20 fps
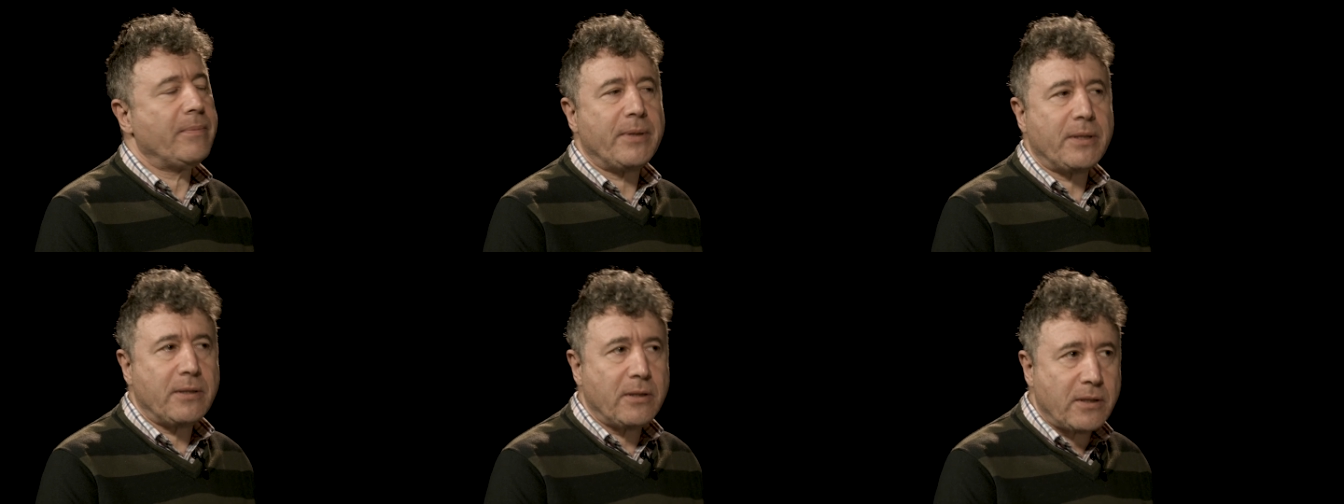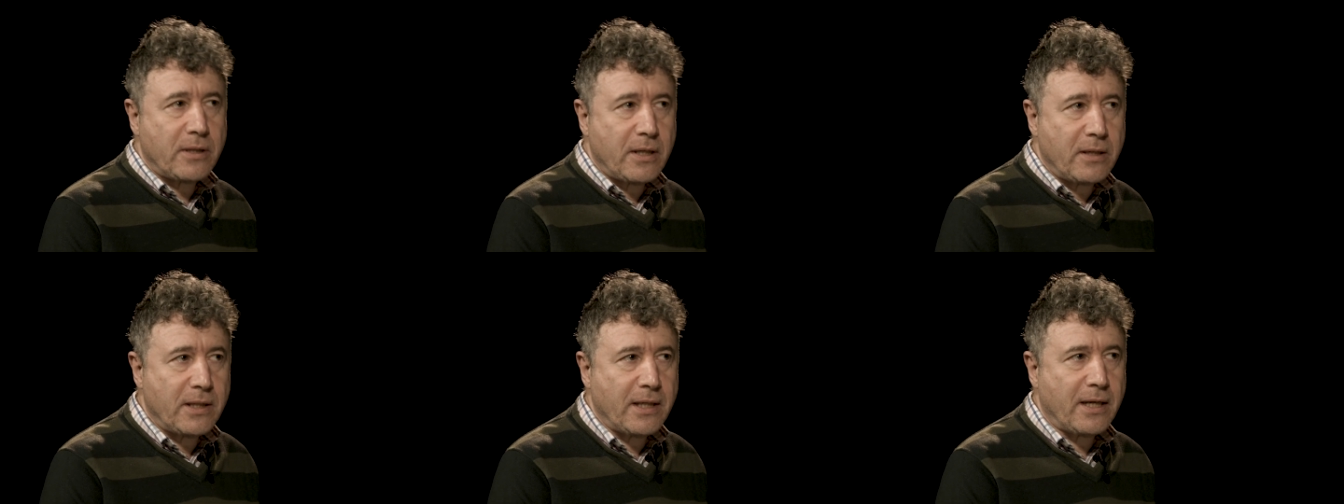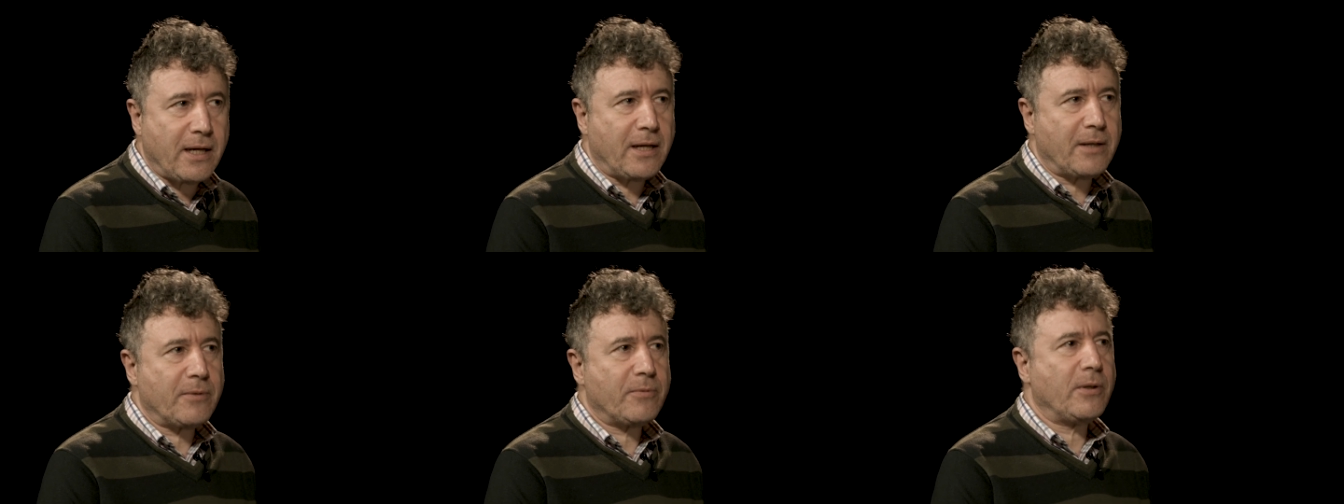but not only
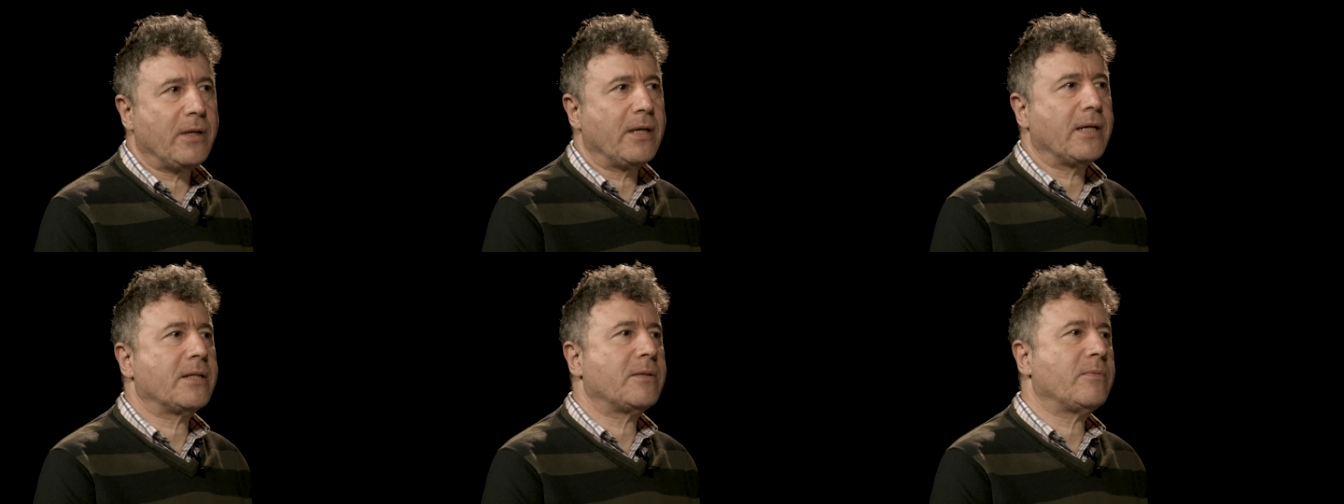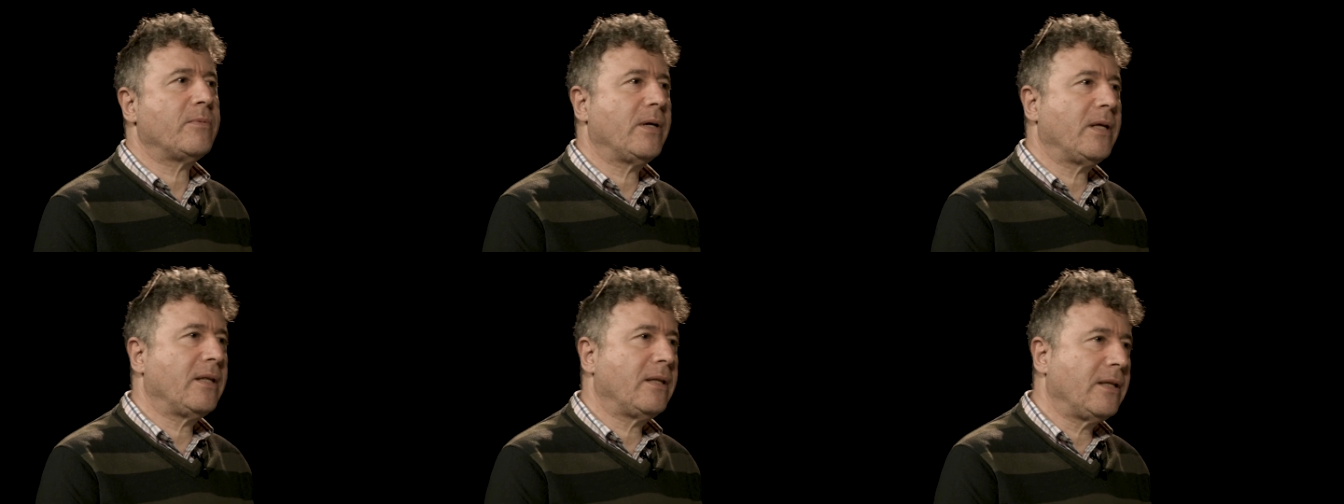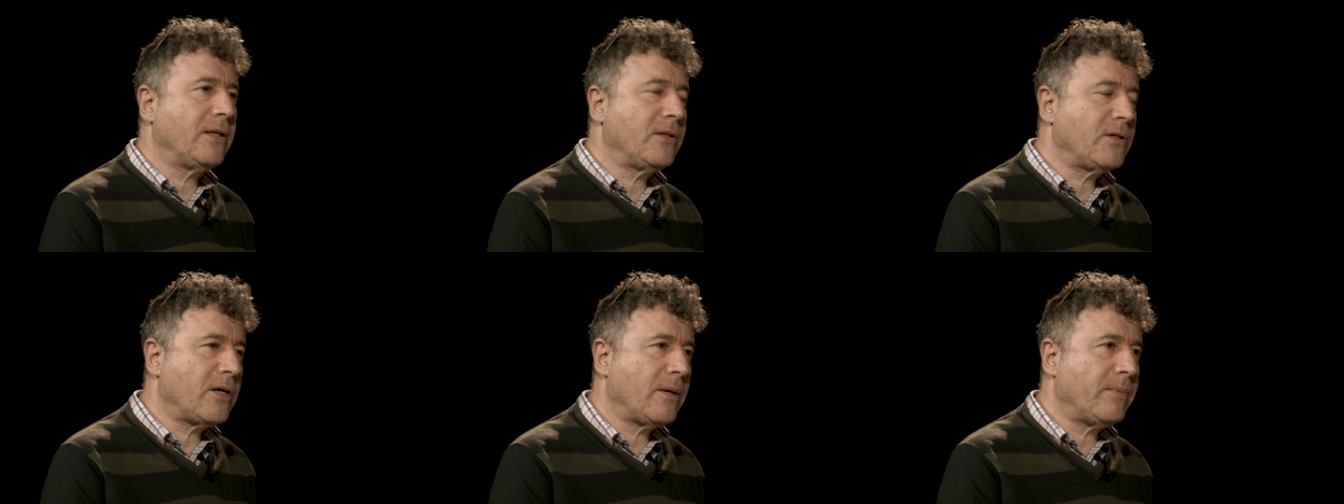artworks, with
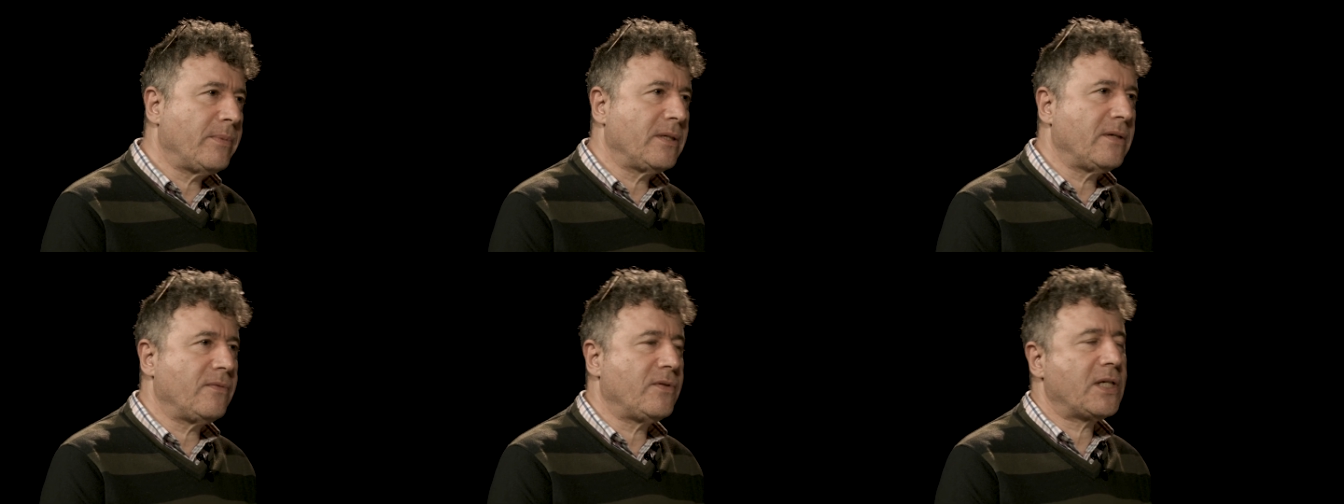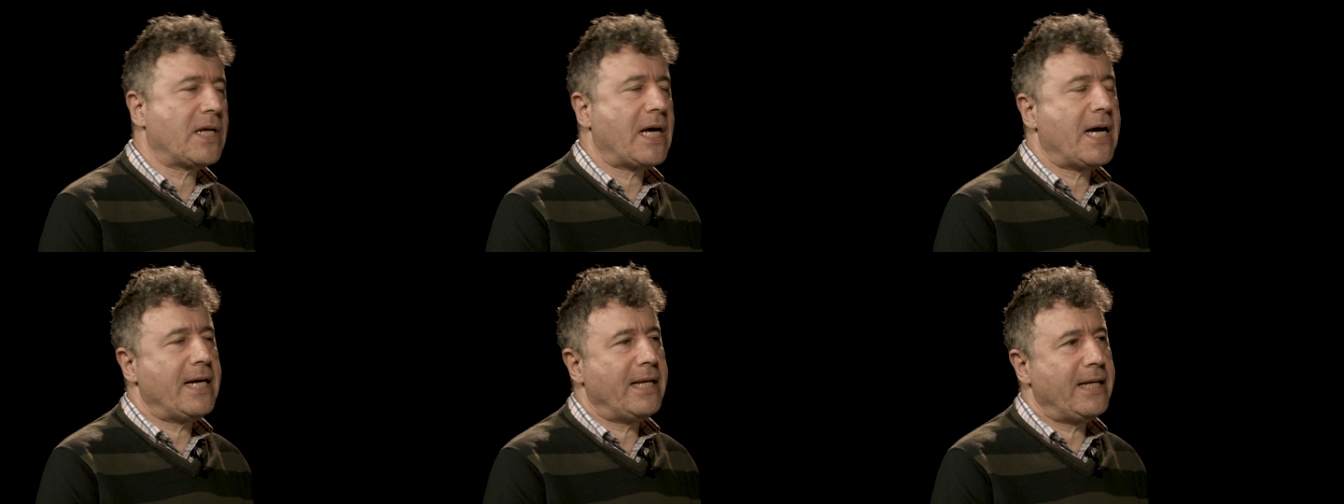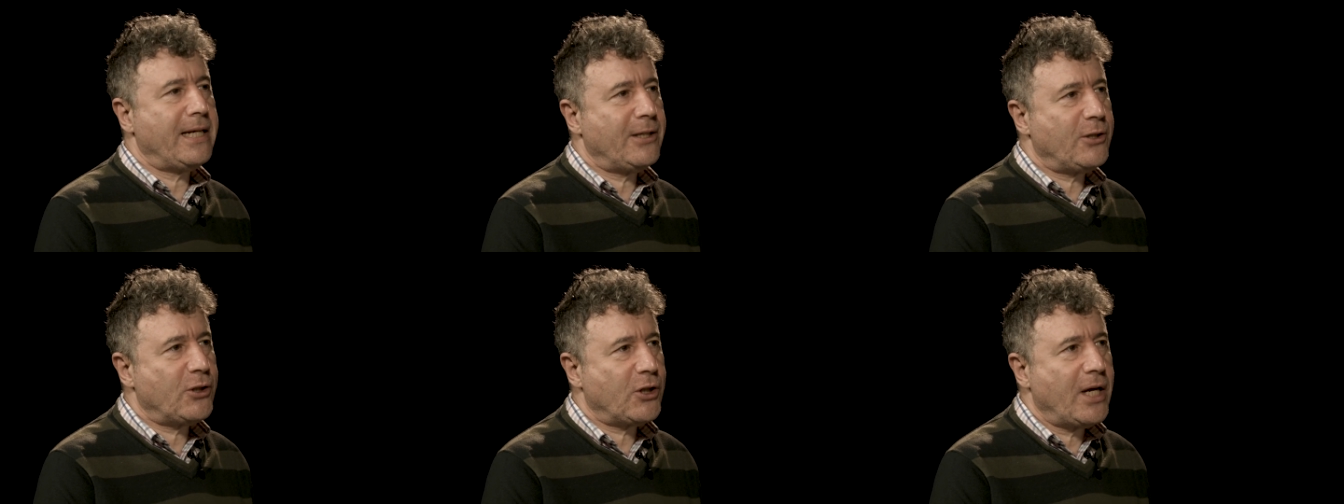interpretive
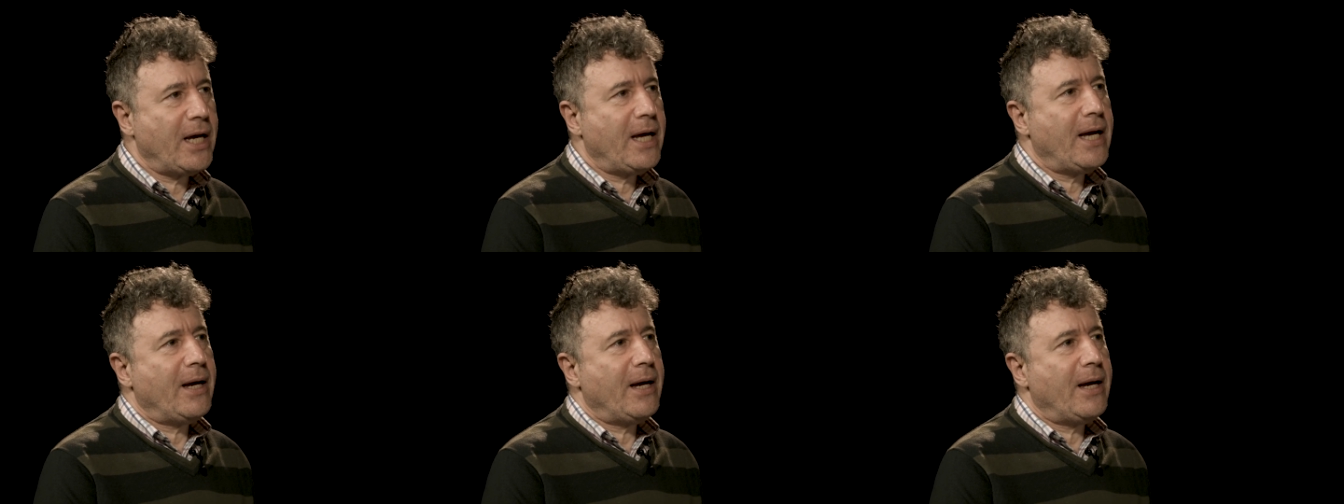signage,